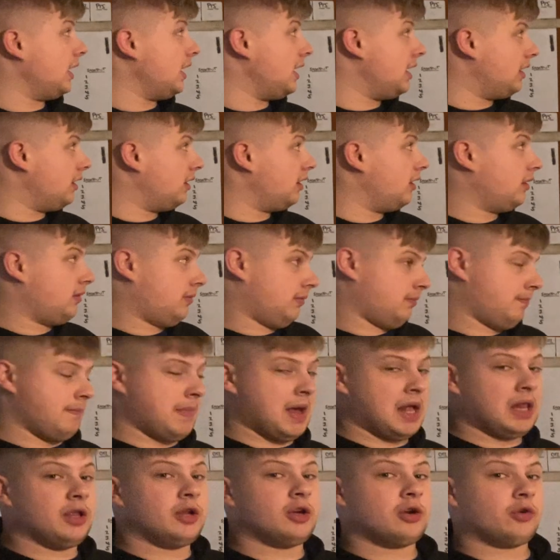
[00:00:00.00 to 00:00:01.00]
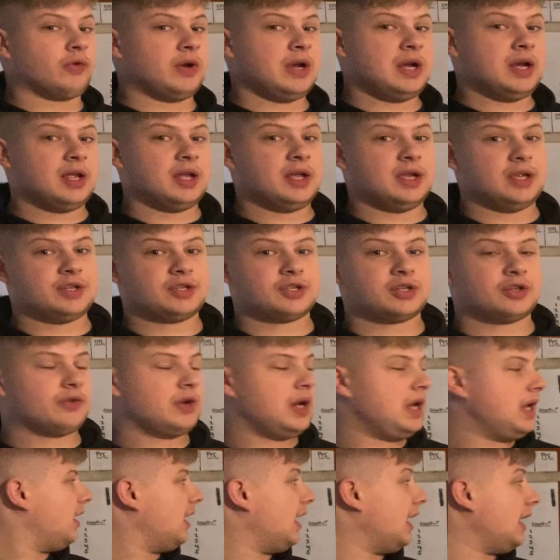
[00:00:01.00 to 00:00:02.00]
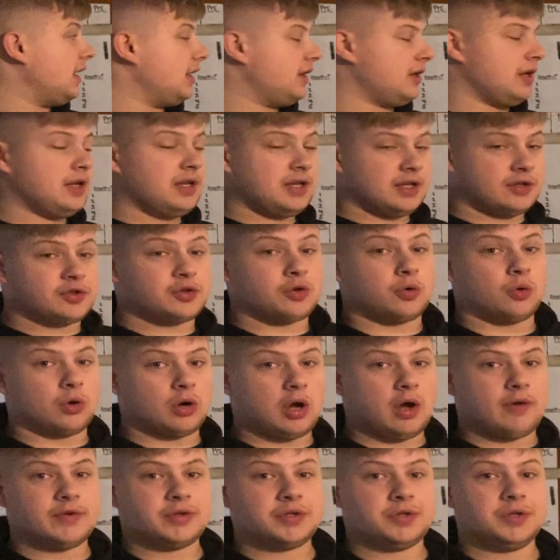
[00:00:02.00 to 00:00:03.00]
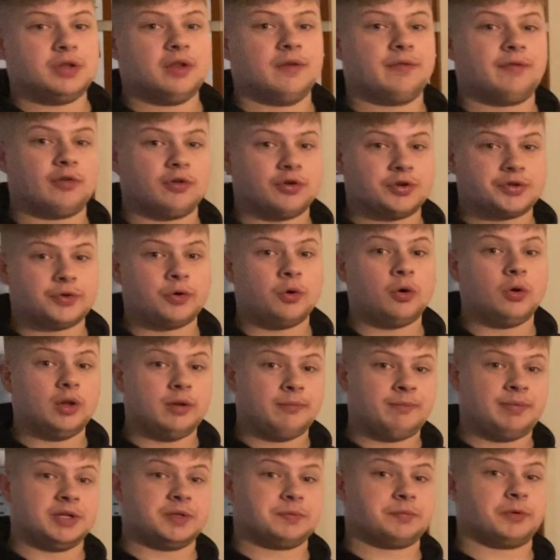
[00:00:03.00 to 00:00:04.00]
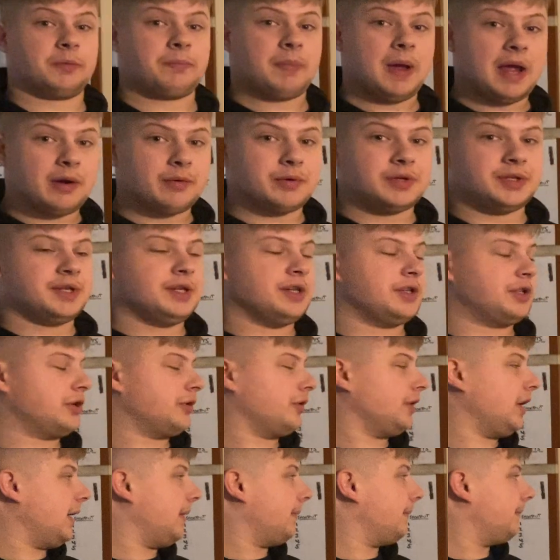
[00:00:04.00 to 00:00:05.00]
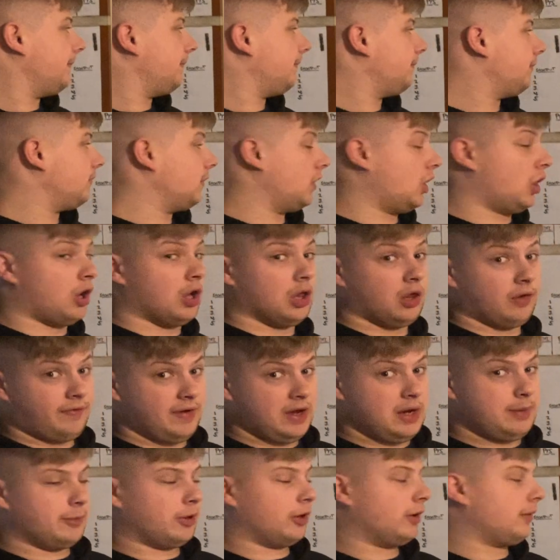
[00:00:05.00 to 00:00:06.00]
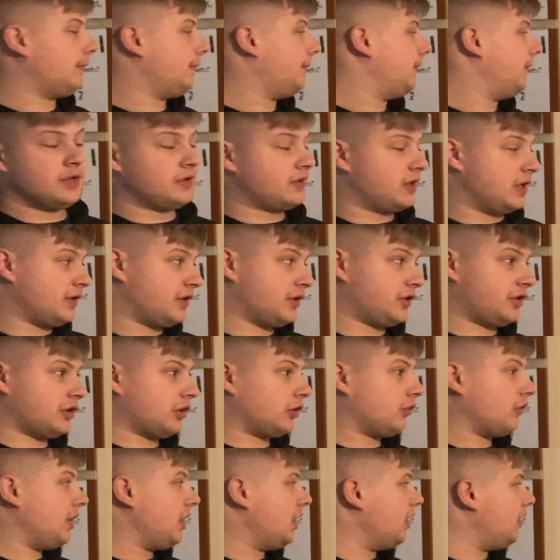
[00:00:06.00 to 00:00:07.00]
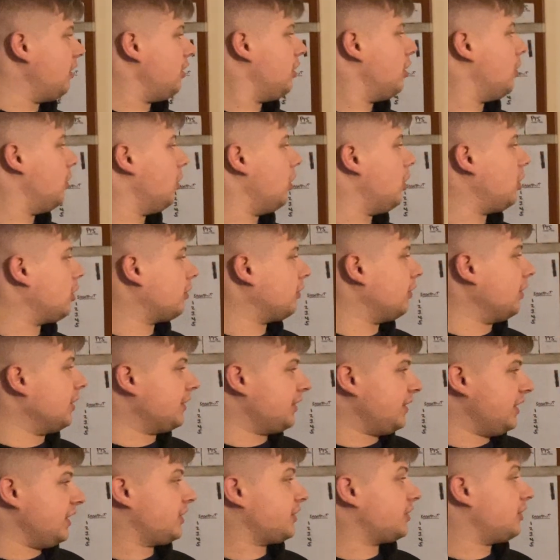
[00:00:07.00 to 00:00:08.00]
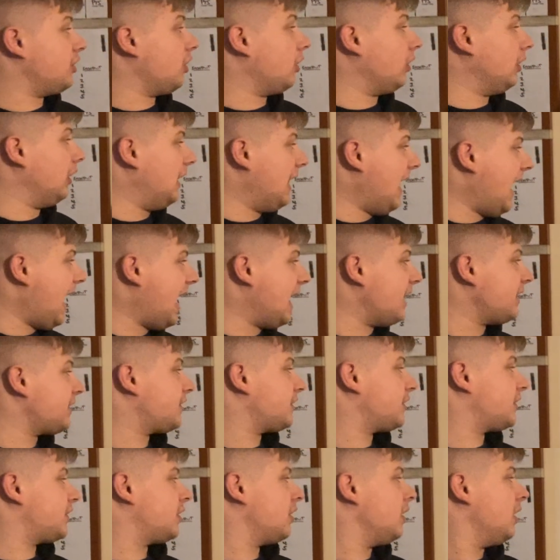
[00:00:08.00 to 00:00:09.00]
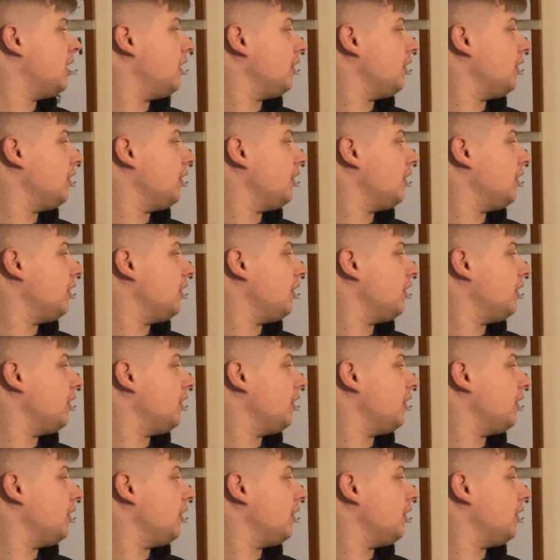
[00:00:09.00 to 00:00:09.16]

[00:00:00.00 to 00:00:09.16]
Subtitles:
in Mellon Arena history, and he did score, obviously, the first goal in Pittsburgh Penguins history, the Hall of Famer. Since it's an arena that no longer exists, their last